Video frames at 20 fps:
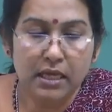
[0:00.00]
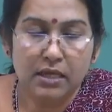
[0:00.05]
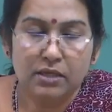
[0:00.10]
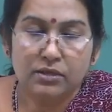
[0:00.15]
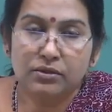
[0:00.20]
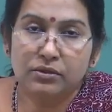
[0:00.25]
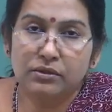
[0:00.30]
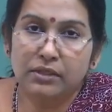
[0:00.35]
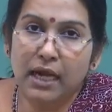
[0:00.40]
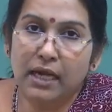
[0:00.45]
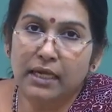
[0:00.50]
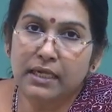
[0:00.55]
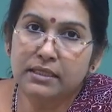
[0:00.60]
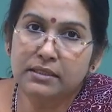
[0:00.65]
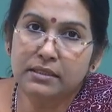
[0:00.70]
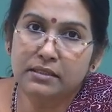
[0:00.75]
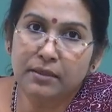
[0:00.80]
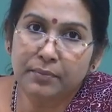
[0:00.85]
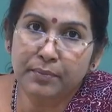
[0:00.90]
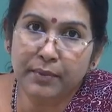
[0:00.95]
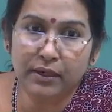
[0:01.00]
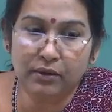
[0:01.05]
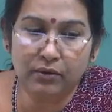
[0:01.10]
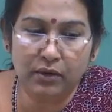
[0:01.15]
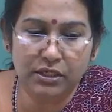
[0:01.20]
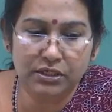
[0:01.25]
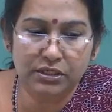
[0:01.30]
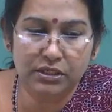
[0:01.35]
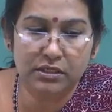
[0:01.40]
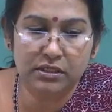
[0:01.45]
So, that is a separate
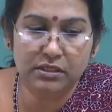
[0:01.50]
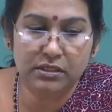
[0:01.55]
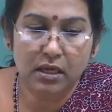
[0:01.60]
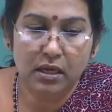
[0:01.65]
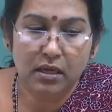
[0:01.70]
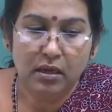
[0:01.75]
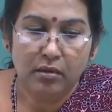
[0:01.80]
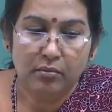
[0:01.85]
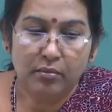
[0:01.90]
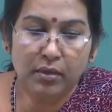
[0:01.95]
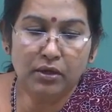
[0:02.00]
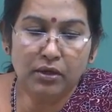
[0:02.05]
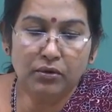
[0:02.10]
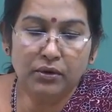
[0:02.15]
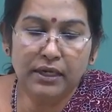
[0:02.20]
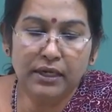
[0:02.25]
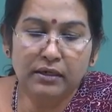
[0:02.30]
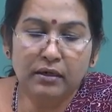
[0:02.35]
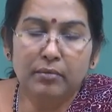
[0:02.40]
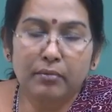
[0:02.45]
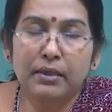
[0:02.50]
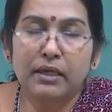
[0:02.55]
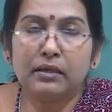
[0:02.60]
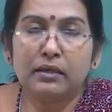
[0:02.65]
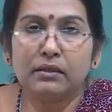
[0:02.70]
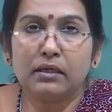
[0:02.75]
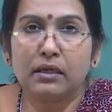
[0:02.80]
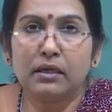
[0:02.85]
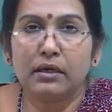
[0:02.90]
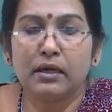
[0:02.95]
questions, but to determine
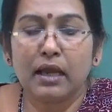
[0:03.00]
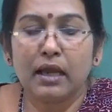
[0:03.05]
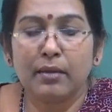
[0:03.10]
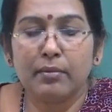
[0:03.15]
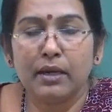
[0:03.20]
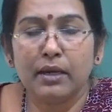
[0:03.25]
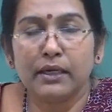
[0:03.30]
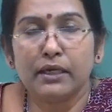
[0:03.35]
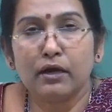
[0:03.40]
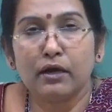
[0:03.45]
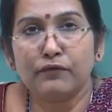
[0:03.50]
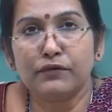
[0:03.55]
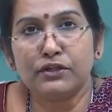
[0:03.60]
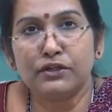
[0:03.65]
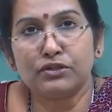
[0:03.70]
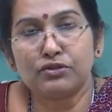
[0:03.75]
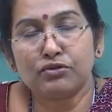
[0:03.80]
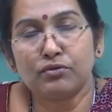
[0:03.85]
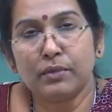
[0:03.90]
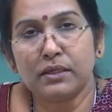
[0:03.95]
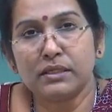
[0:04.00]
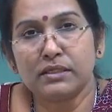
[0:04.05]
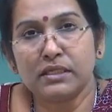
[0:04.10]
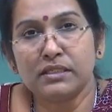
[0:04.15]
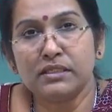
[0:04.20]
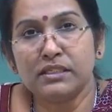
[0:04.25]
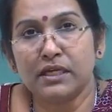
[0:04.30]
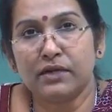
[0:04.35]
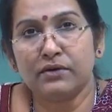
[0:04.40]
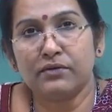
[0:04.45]
the reliability of instruments
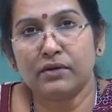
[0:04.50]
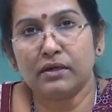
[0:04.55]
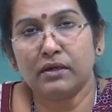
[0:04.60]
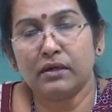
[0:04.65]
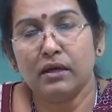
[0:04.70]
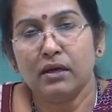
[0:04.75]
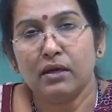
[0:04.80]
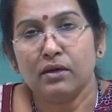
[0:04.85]
in general.